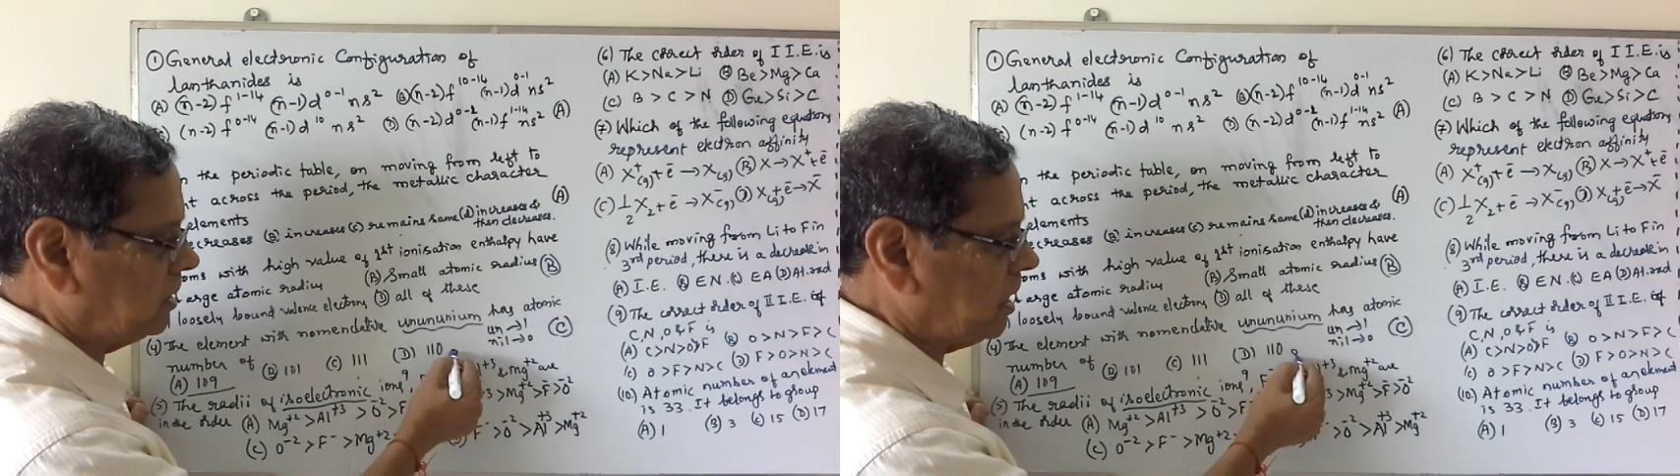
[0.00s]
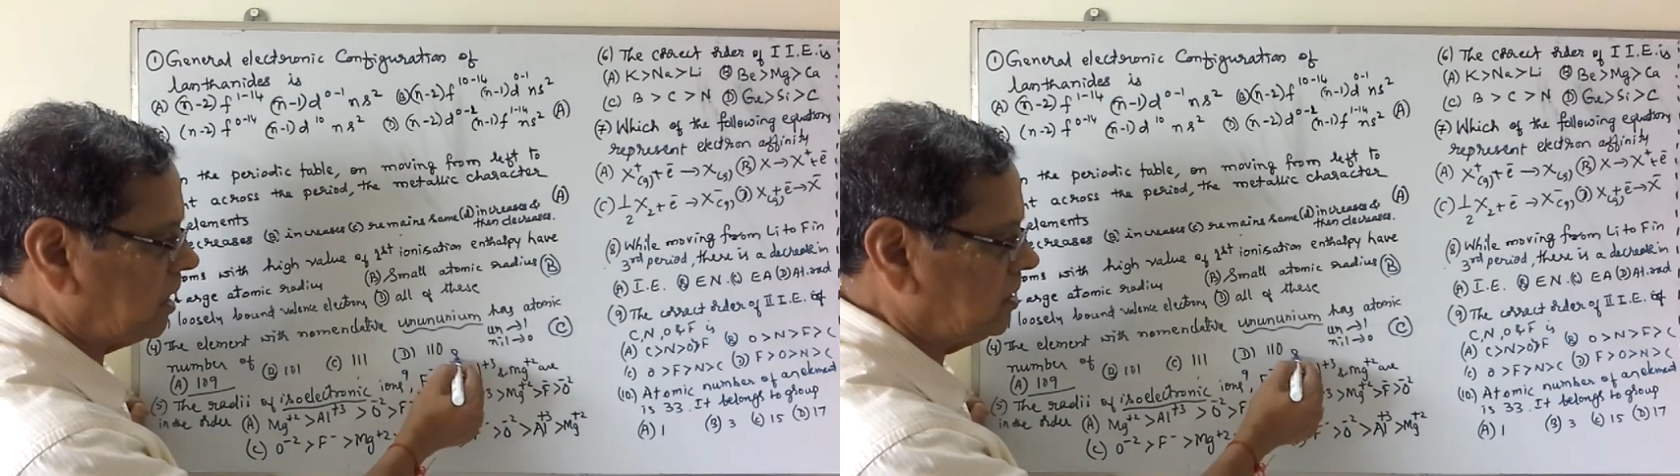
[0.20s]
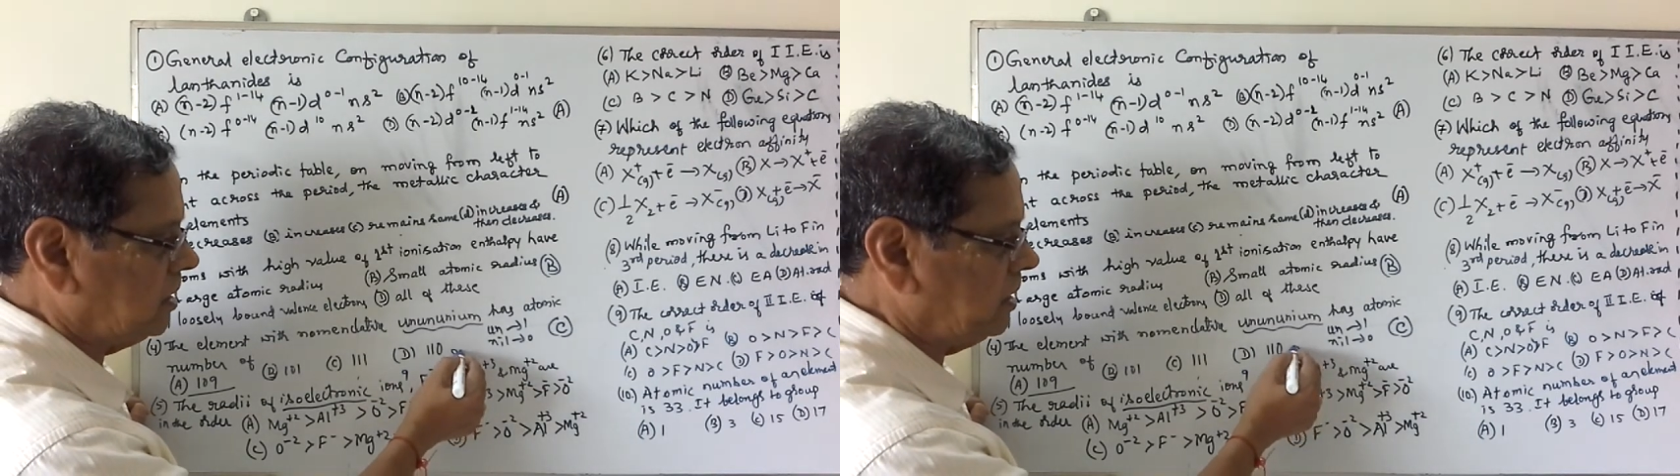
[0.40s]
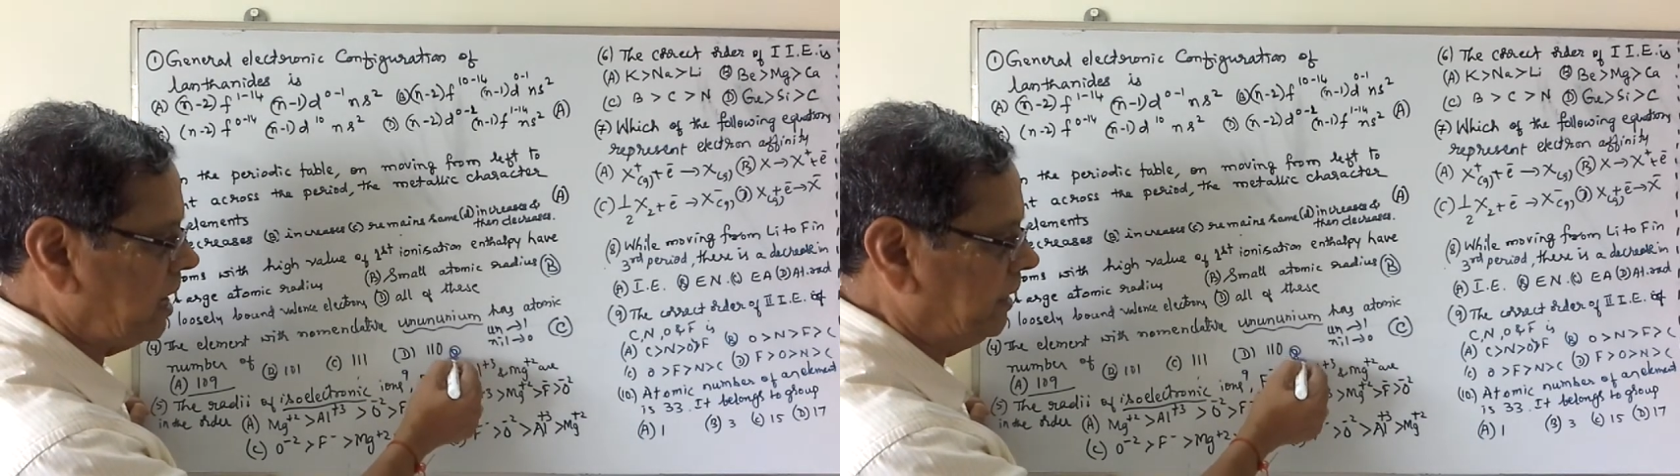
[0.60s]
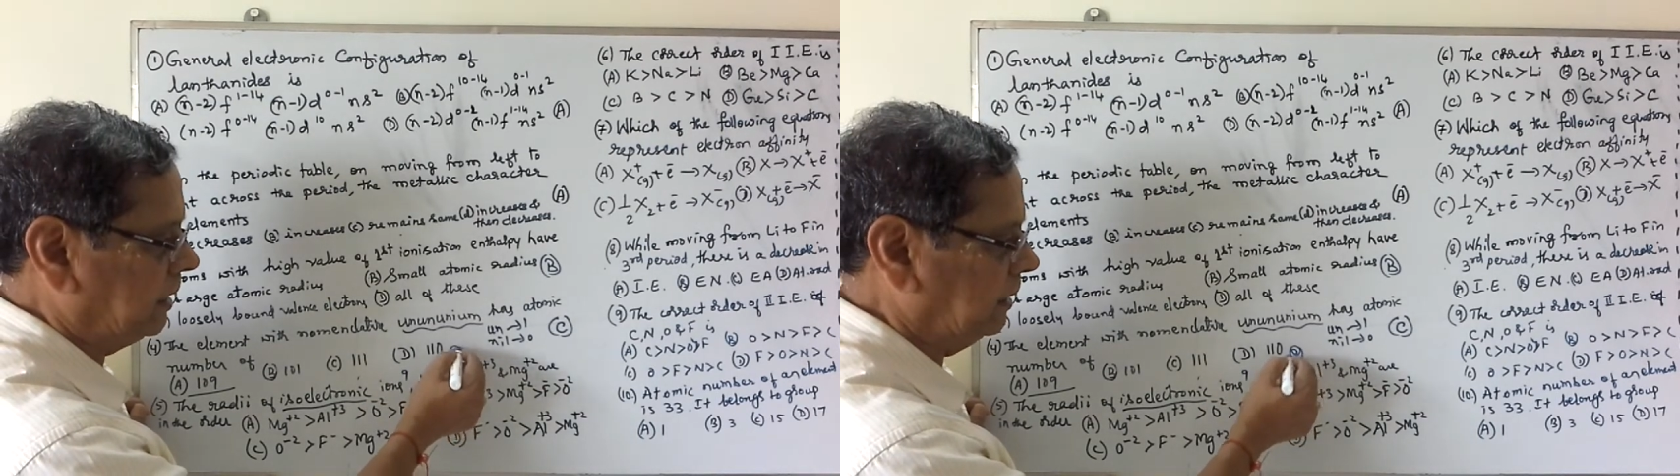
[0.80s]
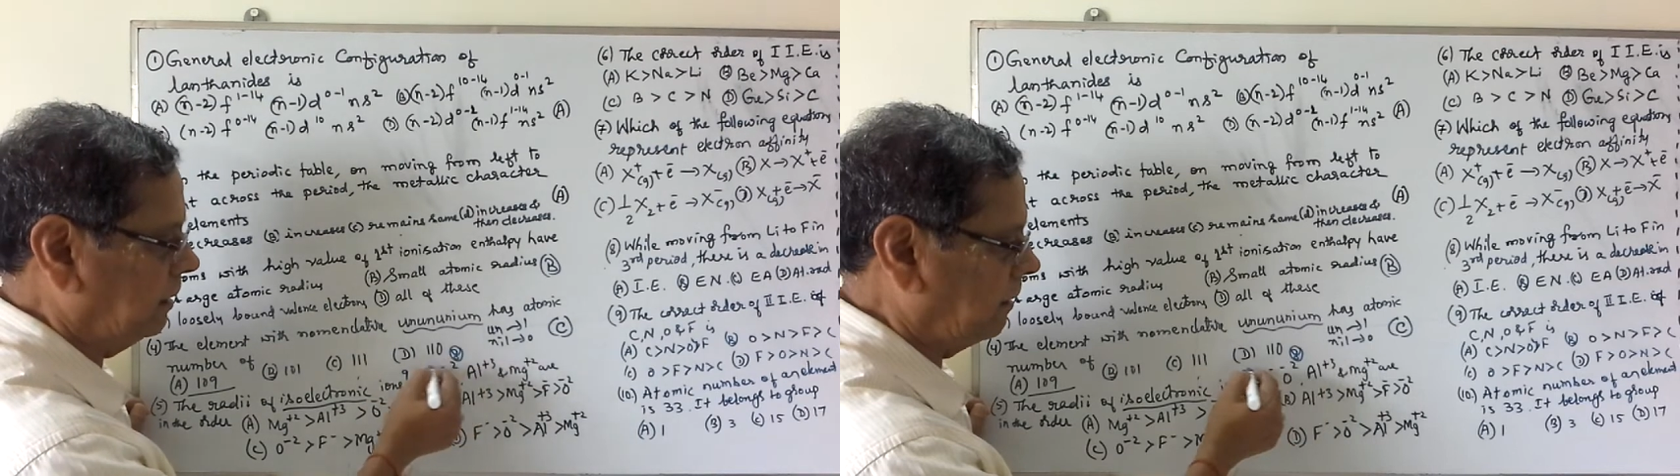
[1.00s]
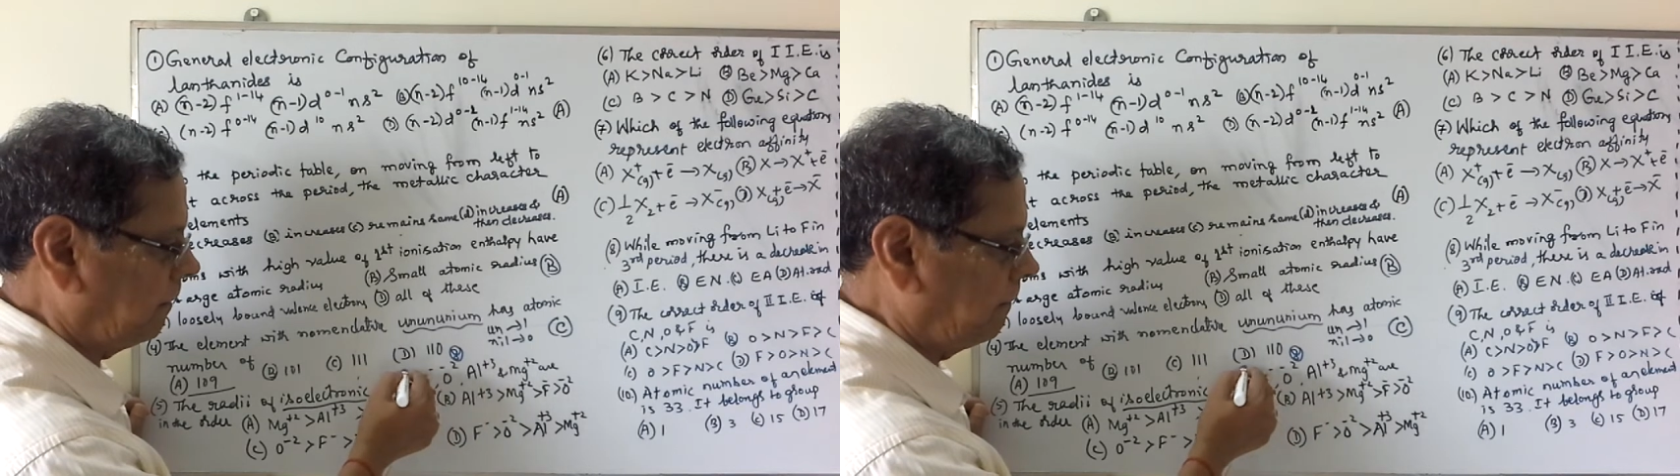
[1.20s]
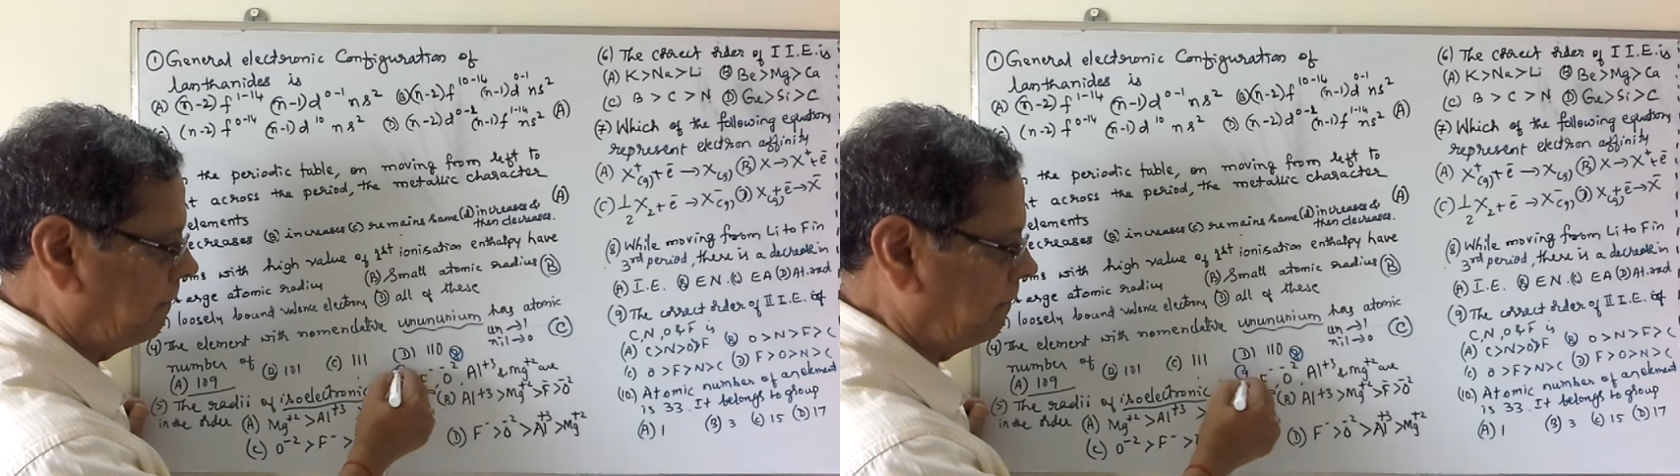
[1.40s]
charge is 8.
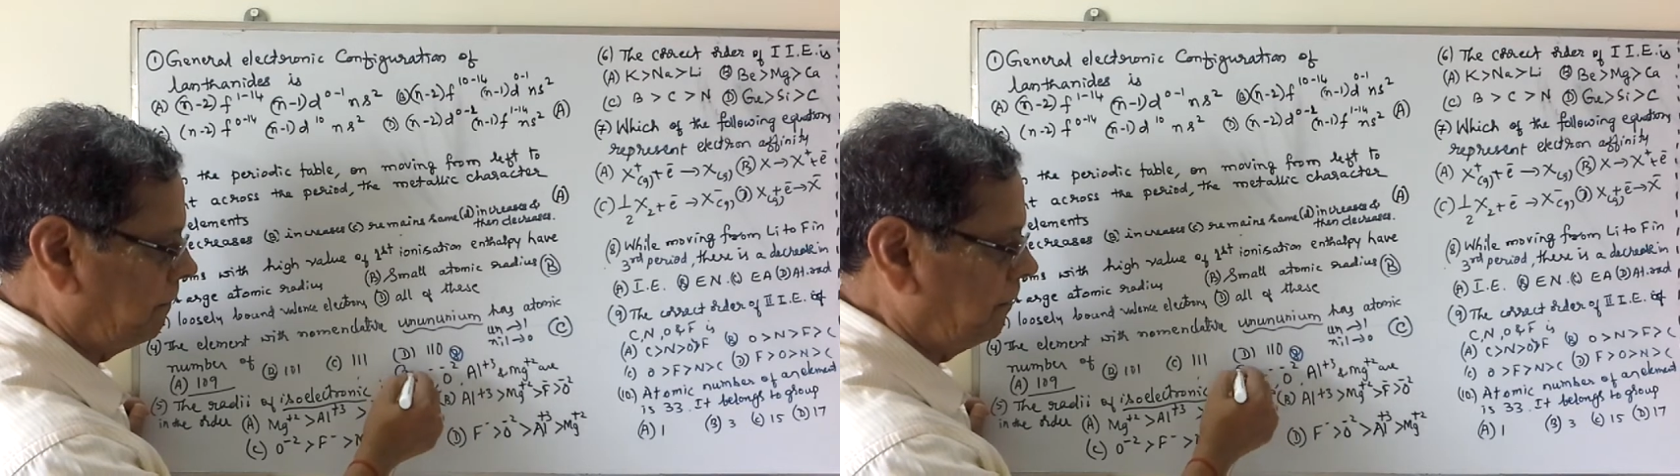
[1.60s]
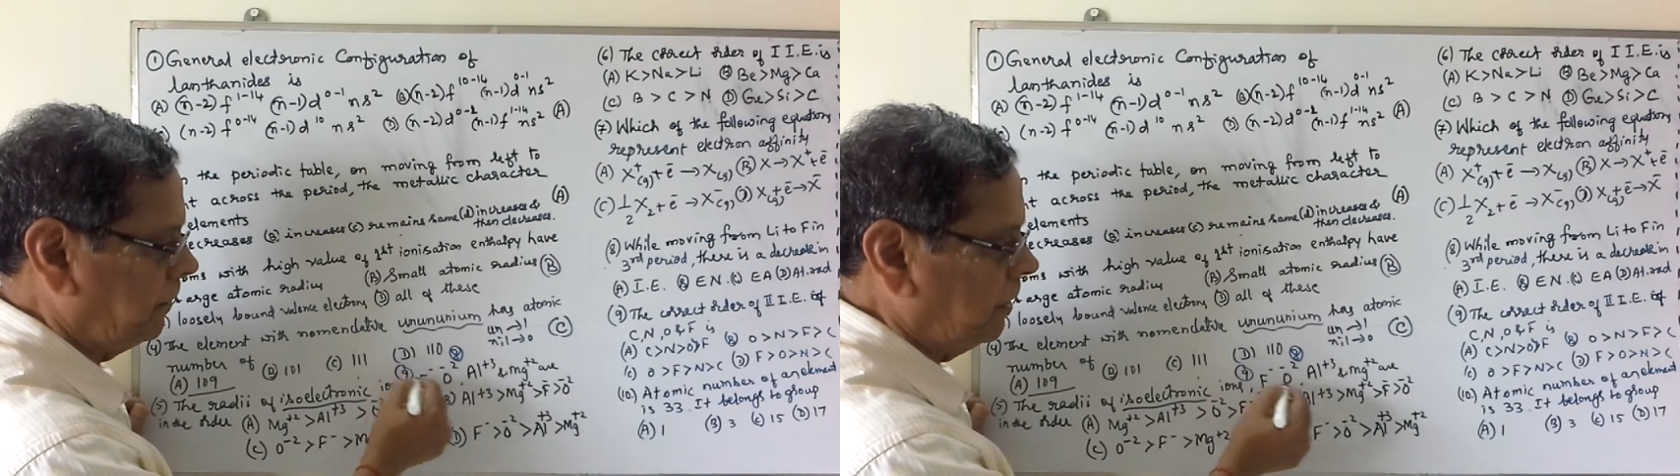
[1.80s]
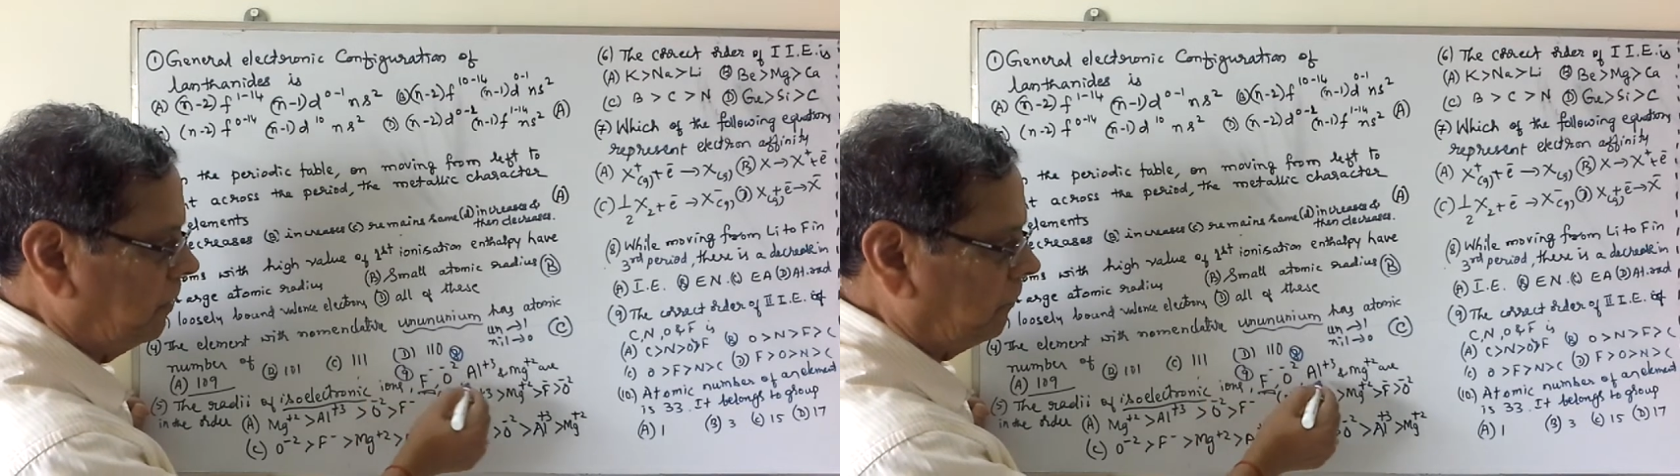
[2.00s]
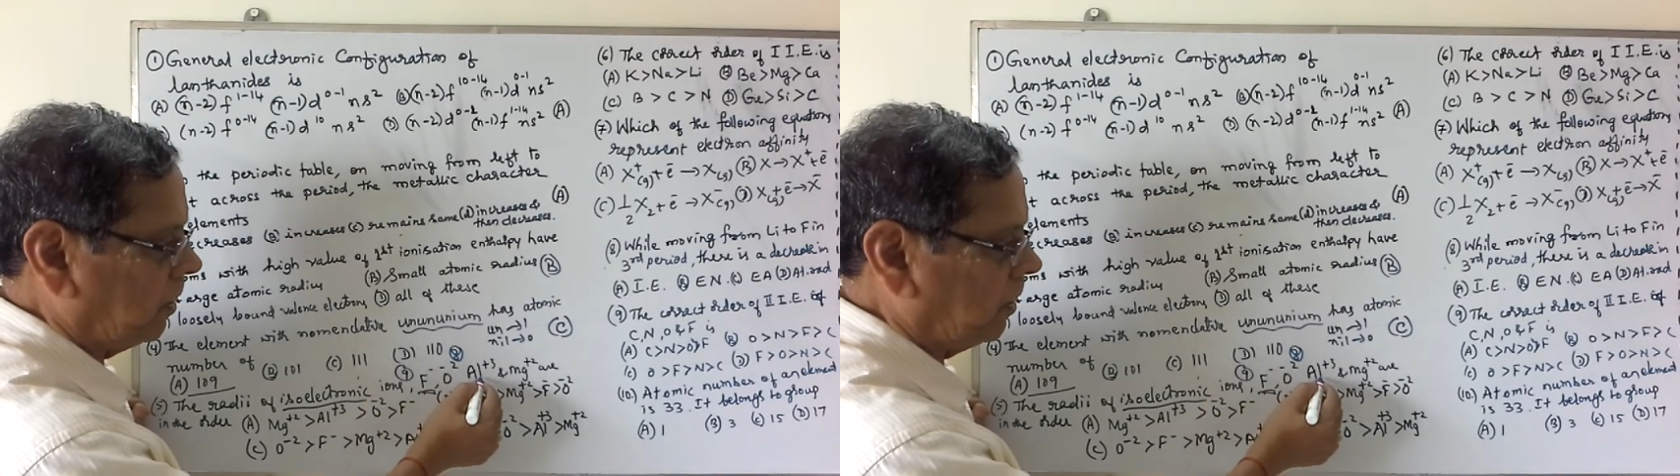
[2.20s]
For